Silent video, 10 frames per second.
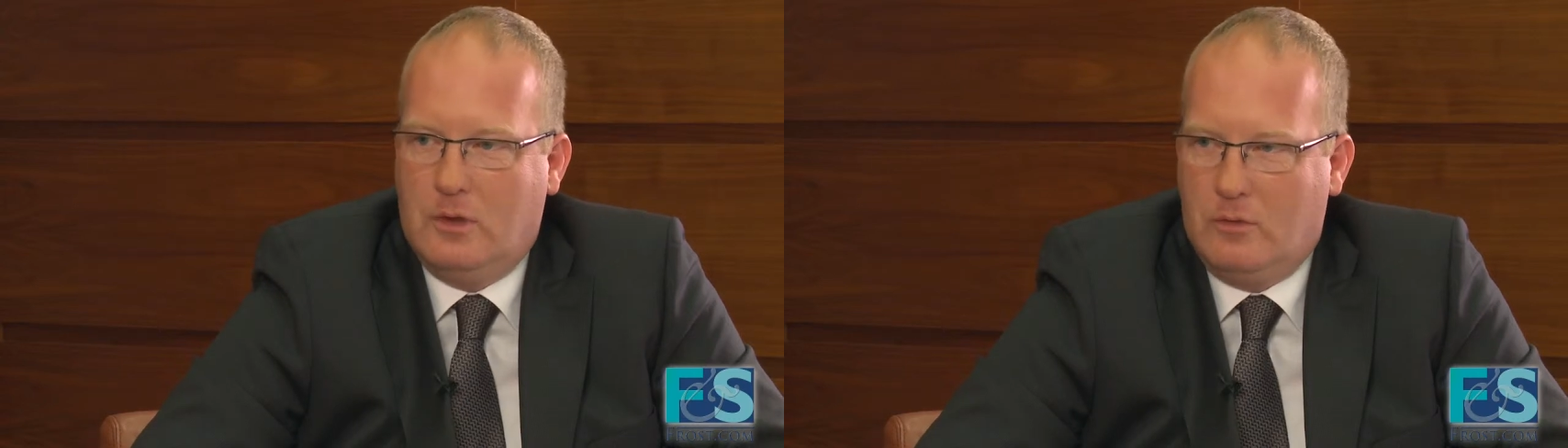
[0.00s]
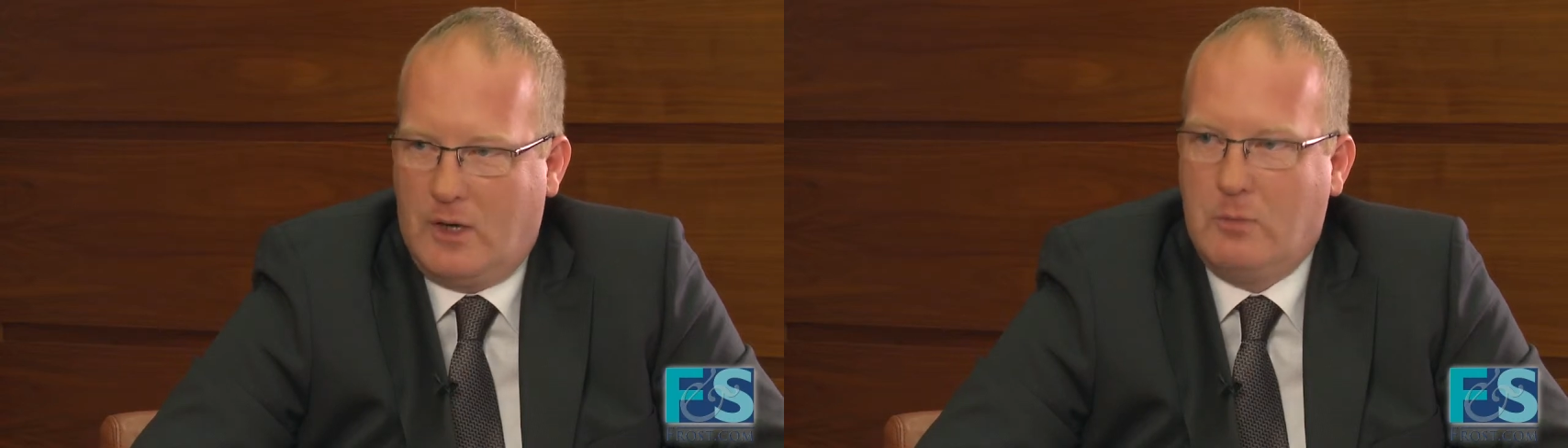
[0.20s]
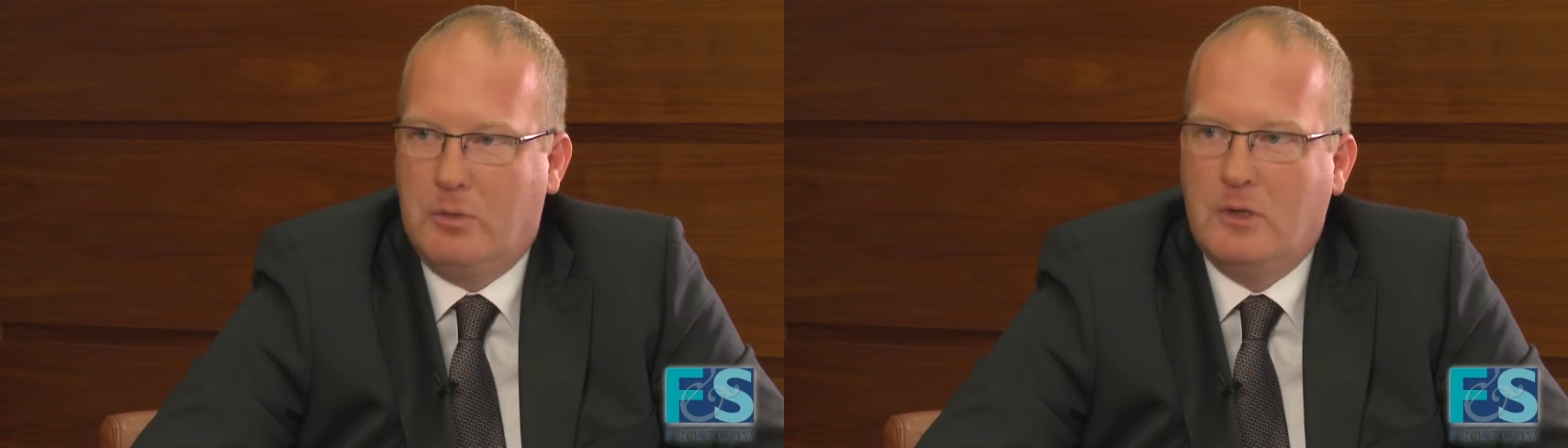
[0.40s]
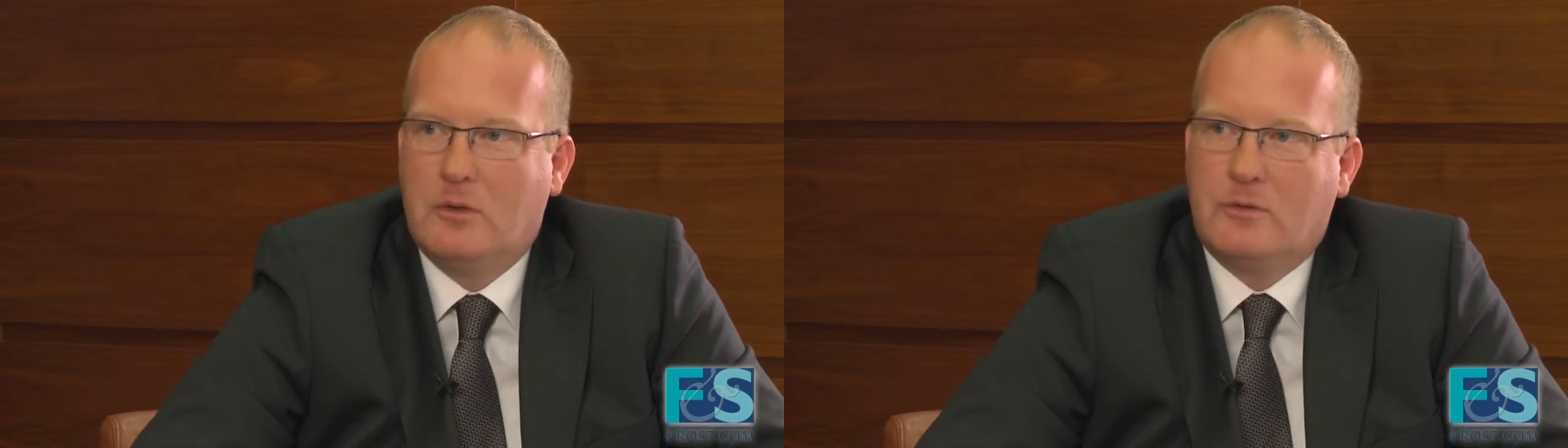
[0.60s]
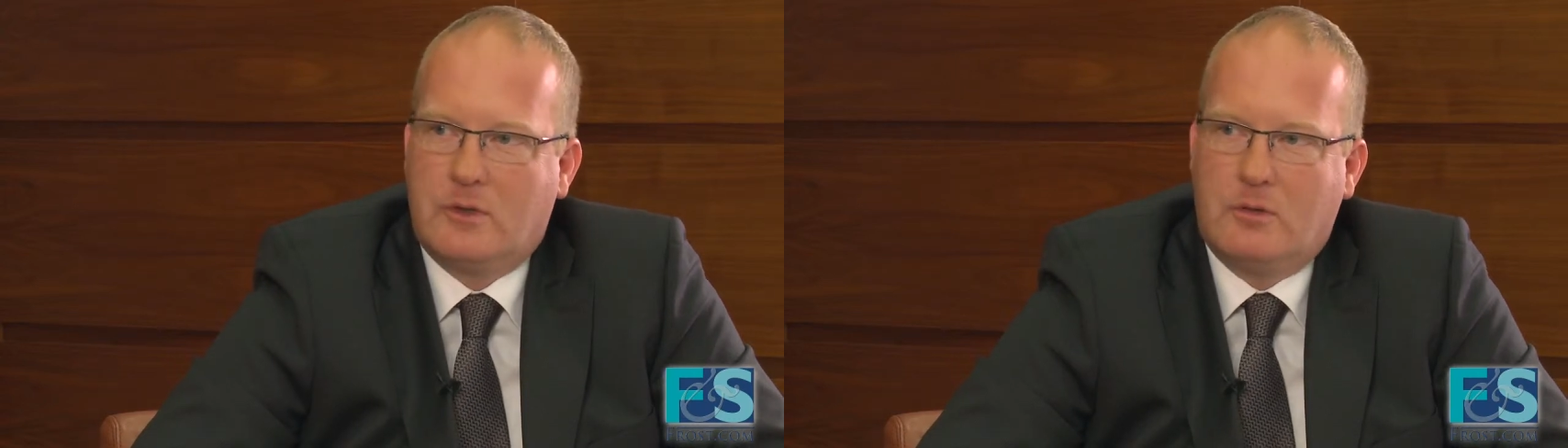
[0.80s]
rack and
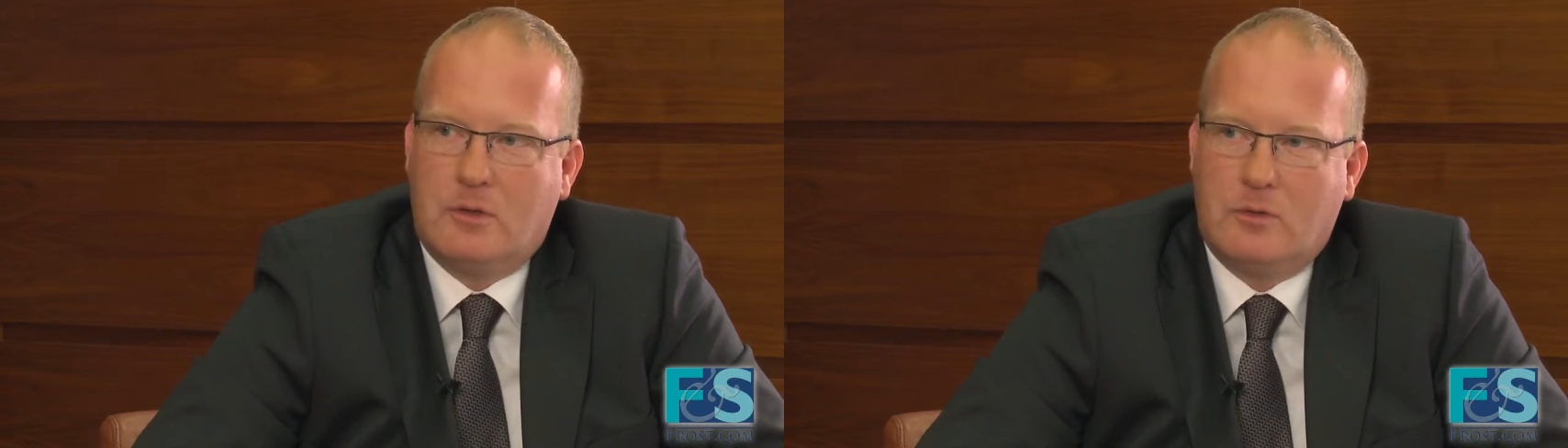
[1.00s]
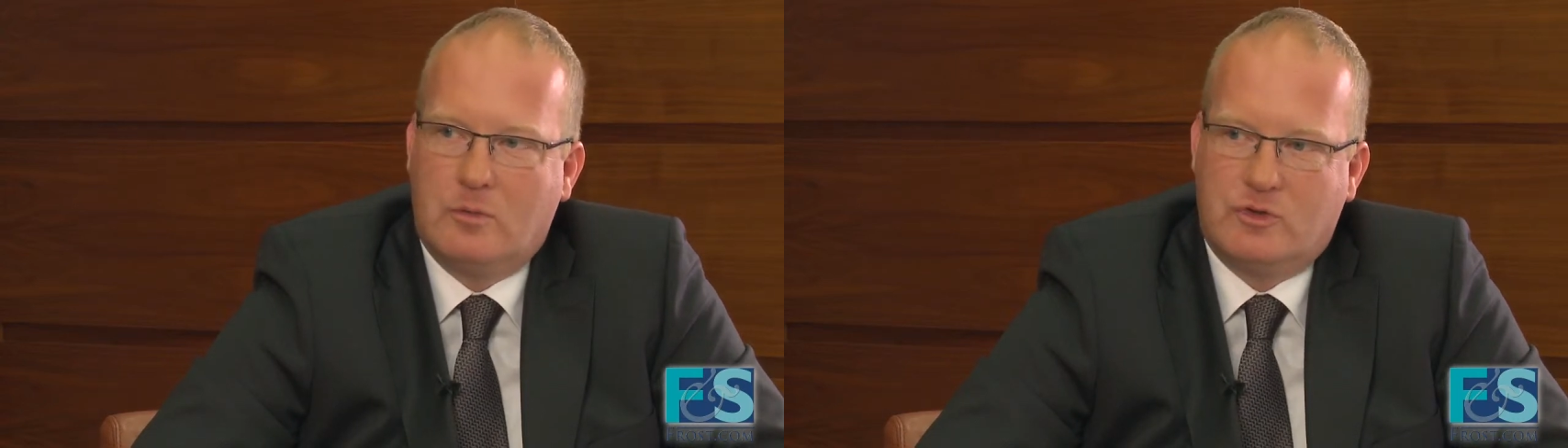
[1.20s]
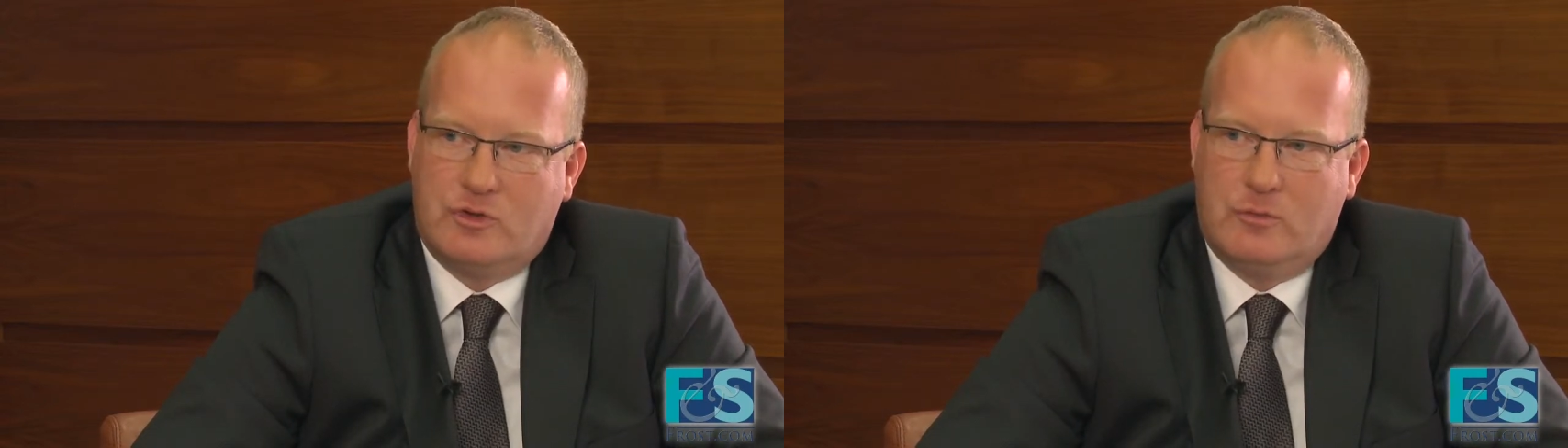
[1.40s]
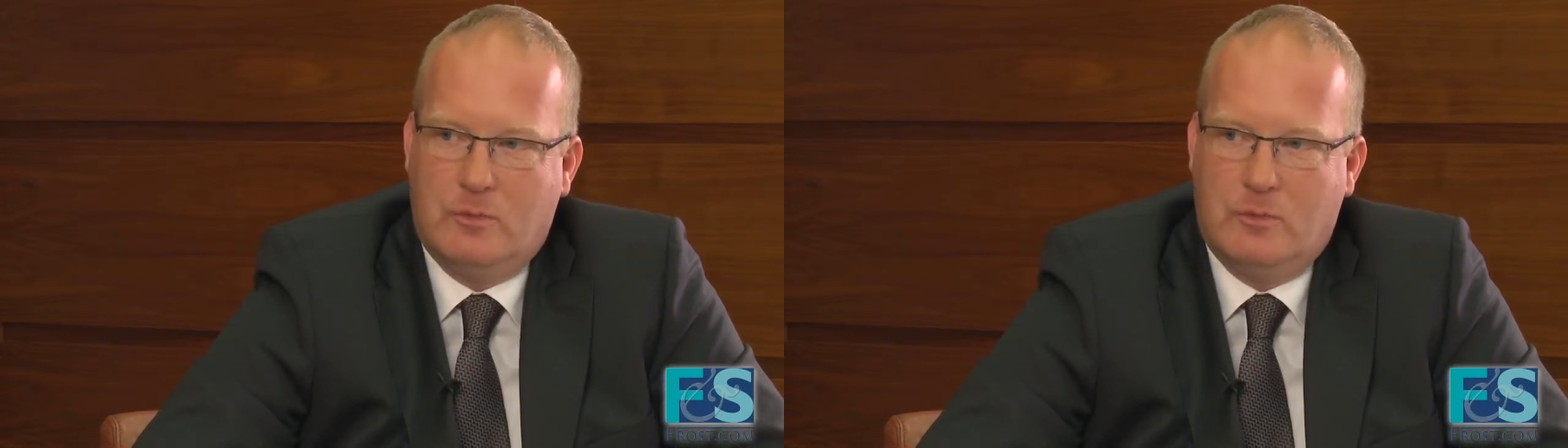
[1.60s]
pinion steering, which is